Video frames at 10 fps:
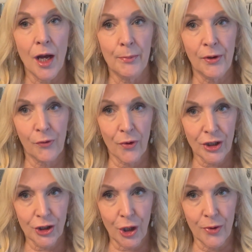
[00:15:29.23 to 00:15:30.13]
Before I
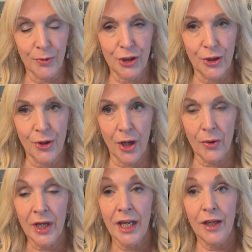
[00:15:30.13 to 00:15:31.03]
show them to you
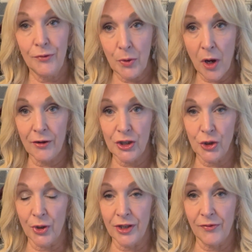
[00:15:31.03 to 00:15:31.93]
though, if you are
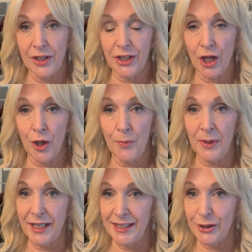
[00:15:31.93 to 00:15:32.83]
enjoying the video,
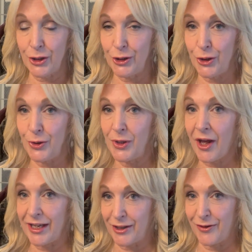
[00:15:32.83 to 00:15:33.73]
please could you
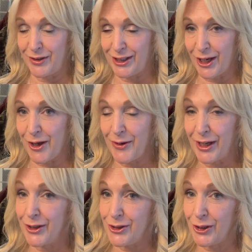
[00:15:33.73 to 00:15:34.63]
like the video
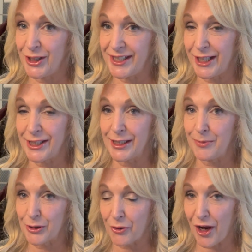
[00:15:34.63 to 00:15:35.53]
and could you consider
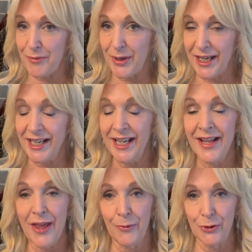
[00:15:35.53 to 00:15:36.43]
subscribing?
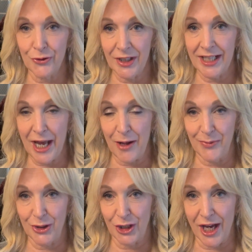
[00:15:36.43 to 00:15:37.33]
That would really help
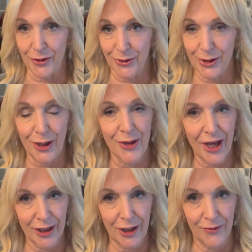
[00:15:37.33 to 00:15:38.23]
the channel. So
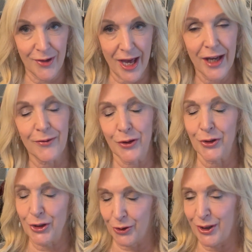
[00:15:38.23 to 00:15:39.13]
thank you for that. If you're
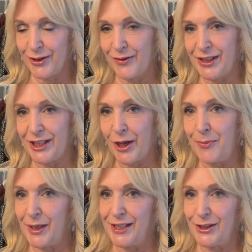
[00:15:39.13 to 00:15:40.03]
enjoying the video,
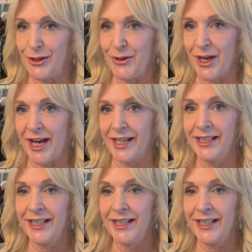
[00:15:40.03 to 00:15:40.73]
please do that.